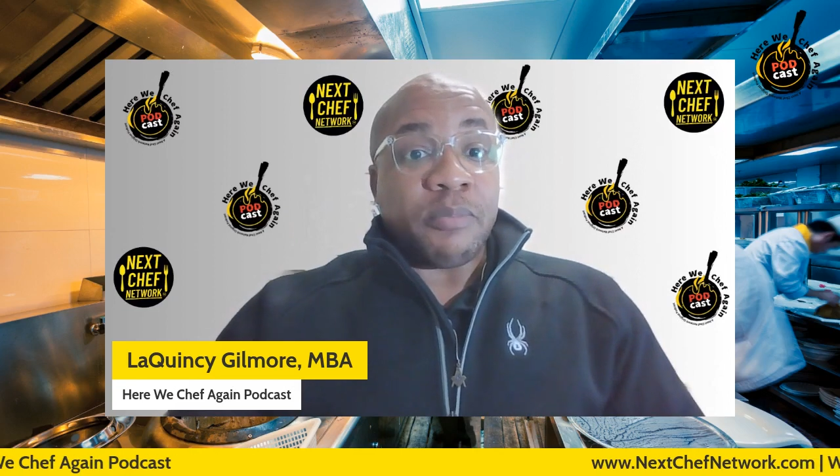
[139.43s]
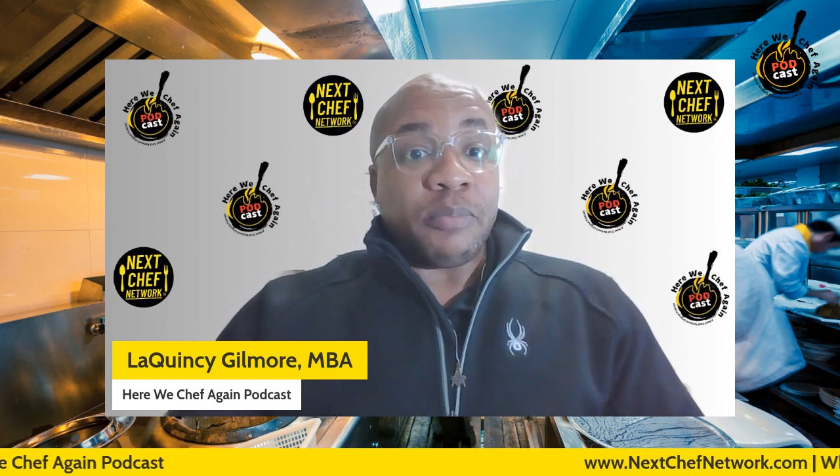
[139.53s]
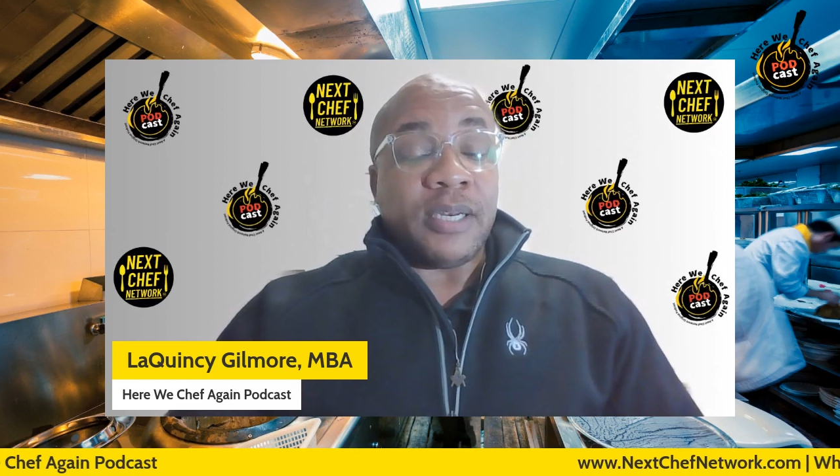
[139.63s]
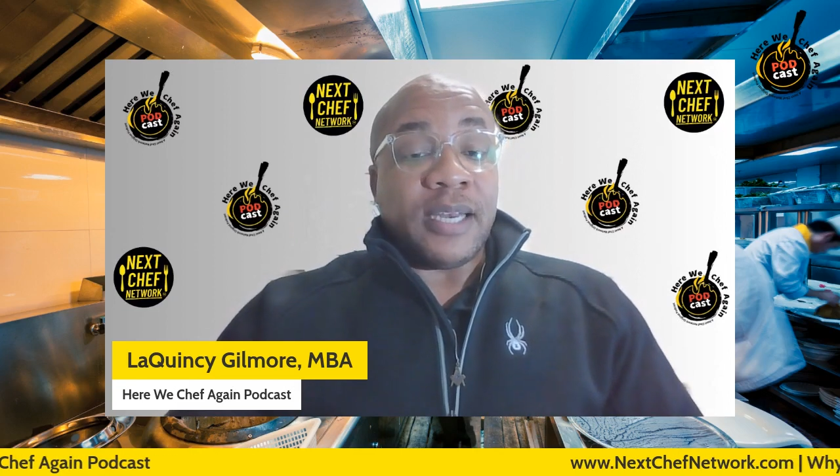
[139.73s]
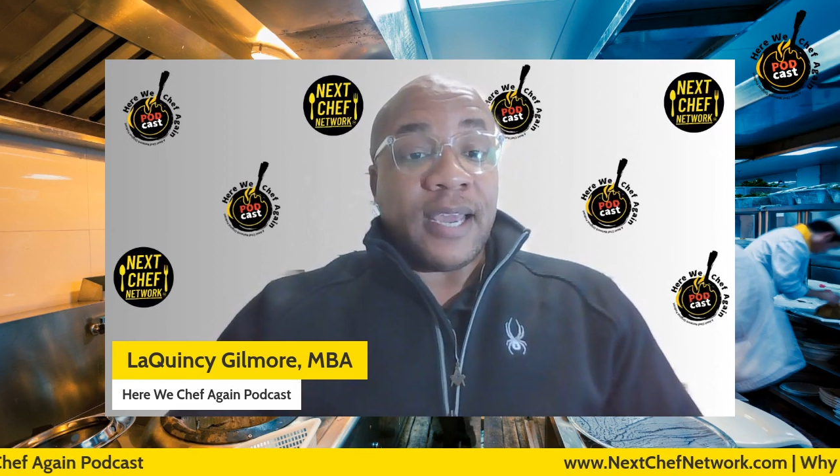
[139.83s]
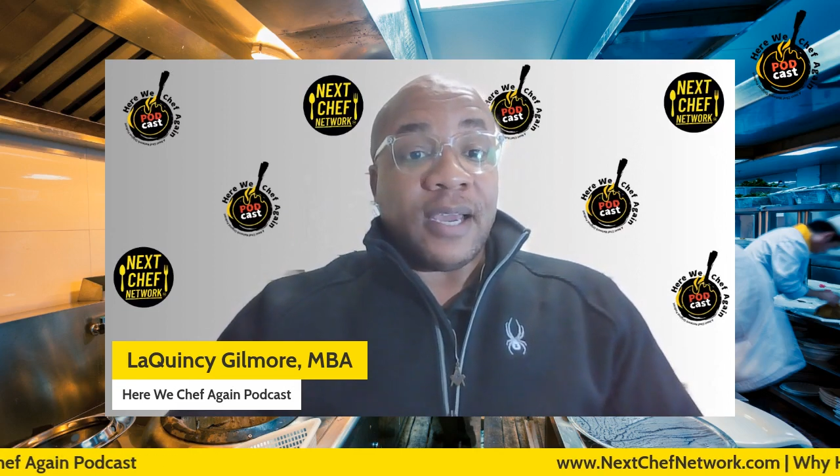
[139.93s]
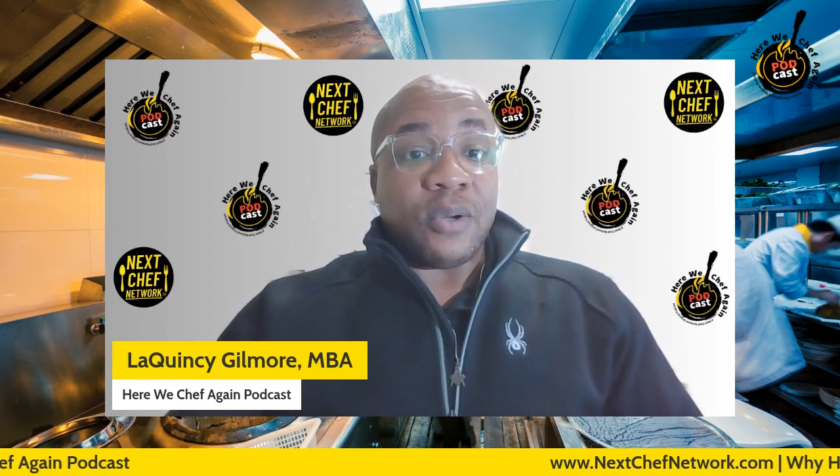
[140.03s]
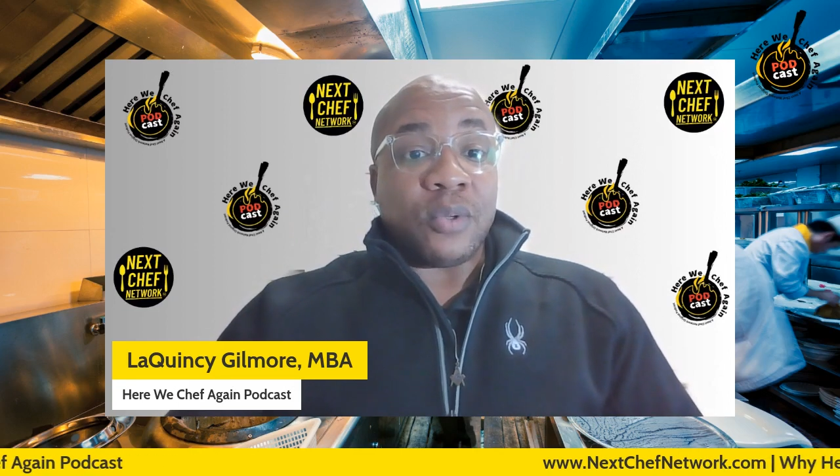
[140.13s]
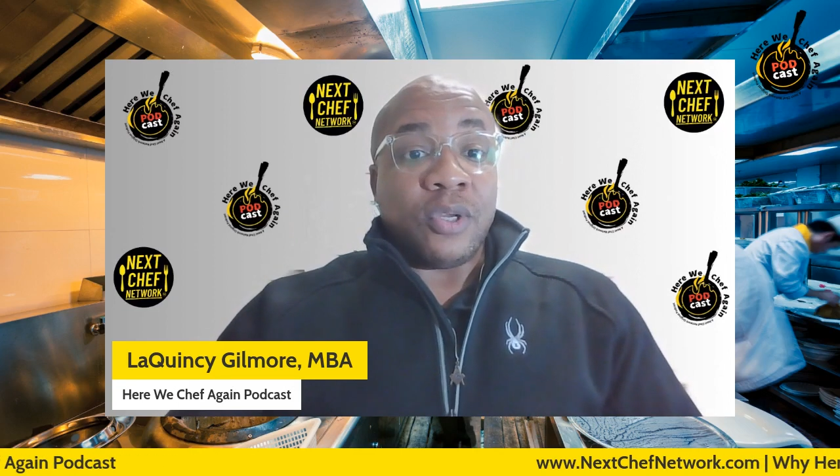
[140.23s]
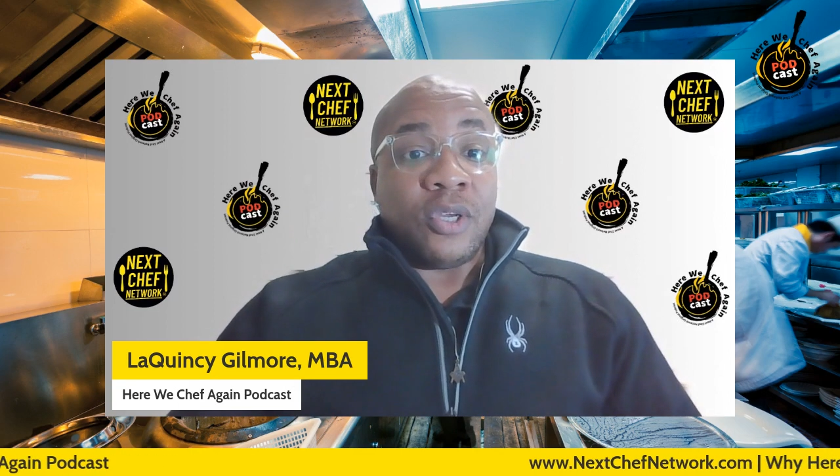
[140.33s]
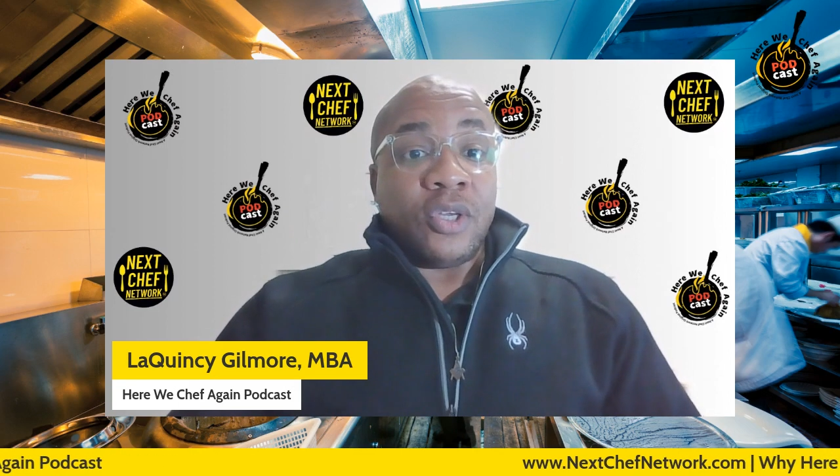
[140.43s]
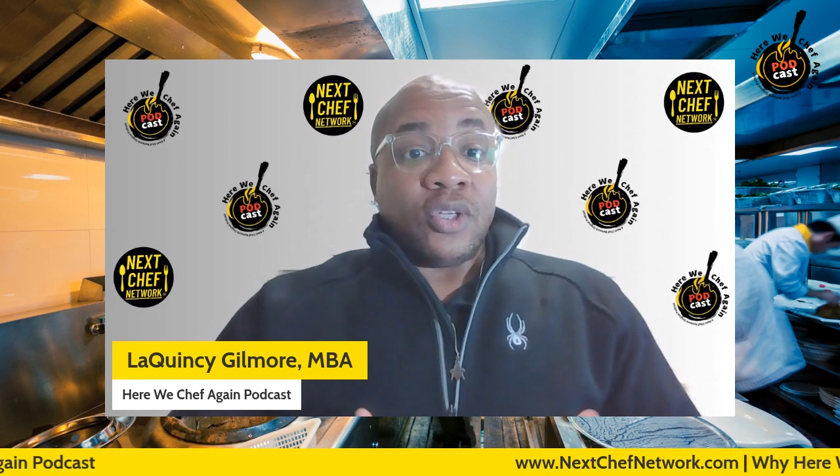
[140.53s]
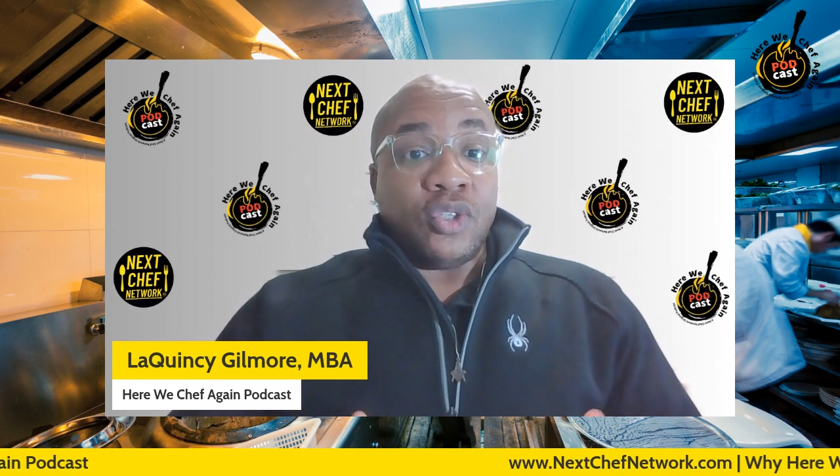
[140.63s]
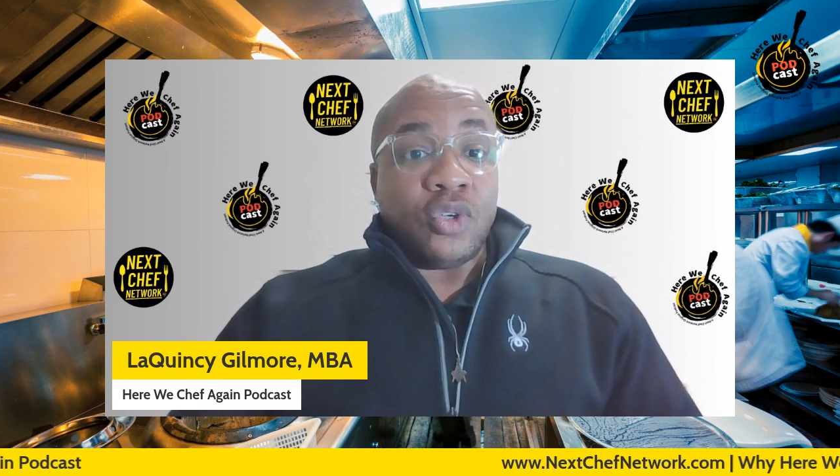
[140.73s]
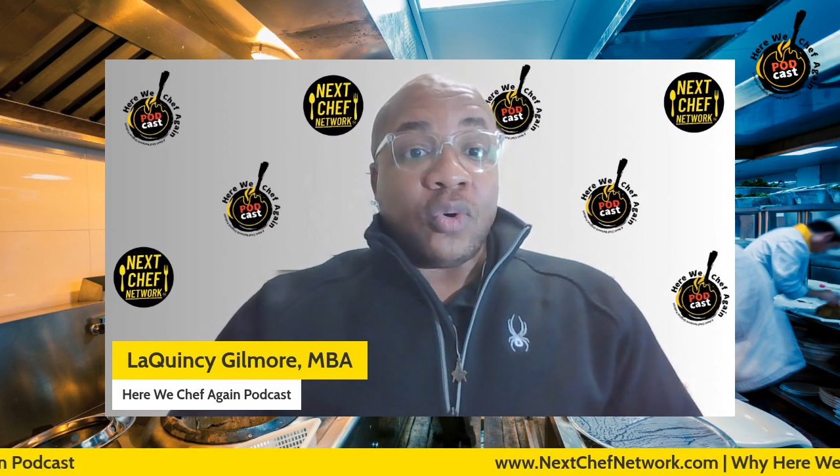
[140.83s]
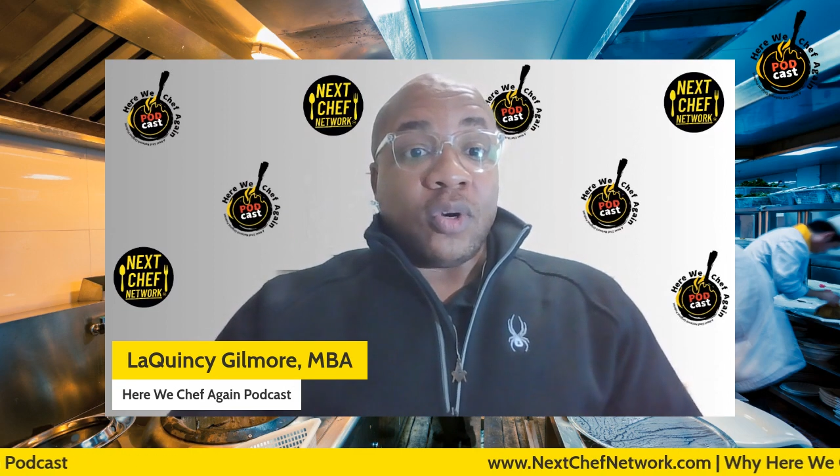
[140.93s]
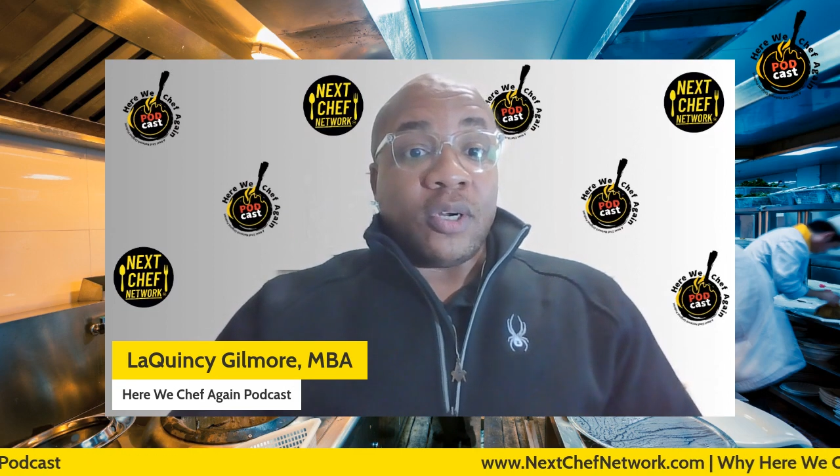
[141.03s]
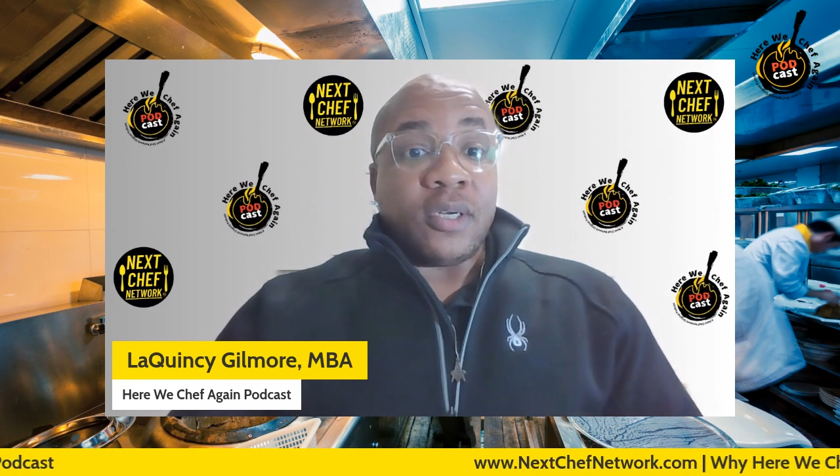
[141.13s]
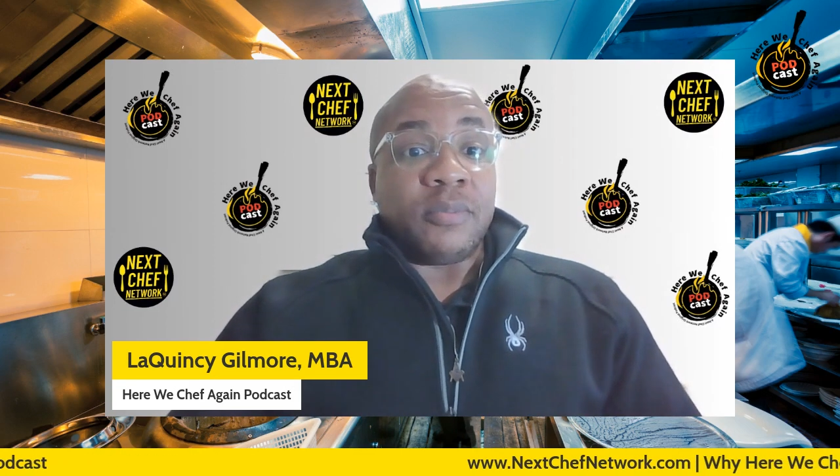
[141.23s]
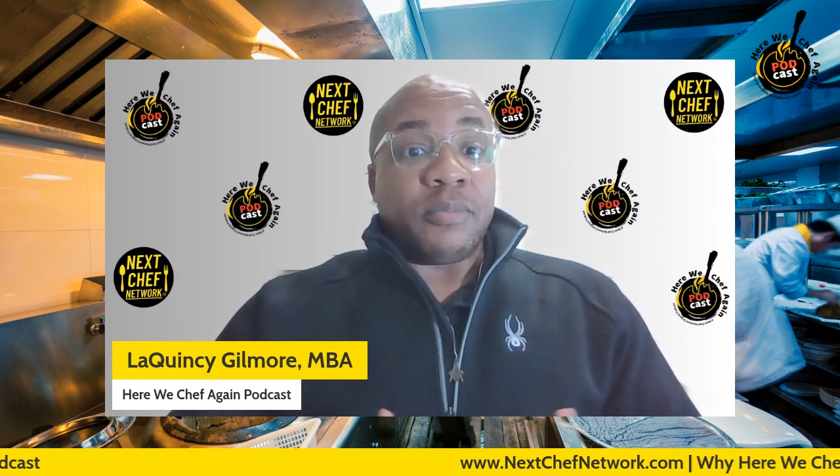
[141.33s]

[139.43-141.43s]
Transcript: but now your